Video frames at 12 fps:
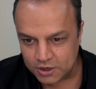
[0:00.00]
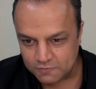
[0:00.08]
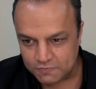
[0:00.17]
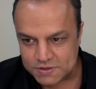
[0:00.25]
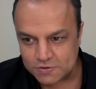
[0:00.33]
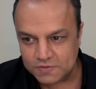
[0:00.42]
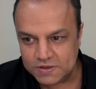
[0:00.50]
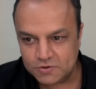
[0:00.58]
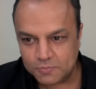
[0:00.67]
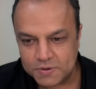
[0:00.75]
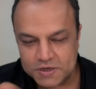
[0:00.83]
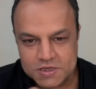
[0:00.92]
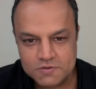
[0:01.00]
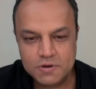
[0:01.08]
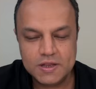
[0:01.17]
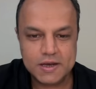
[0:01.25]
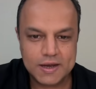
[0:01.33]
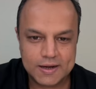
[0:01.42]
Which of these operations
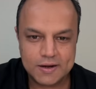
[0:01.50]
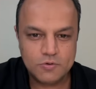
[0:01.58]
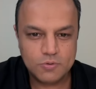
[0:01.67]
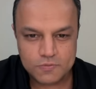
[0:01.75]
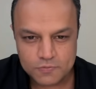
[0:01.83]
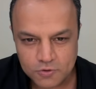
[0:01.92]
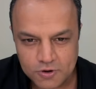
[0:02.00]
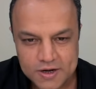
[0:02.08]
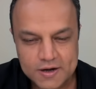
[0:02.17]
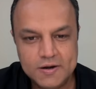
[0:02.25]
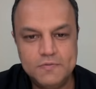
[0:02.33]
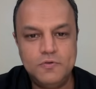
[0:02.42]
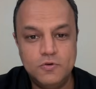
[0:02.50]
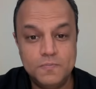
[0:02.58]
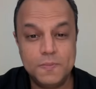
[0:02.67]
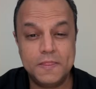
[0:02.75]
will create an overflow and underflow?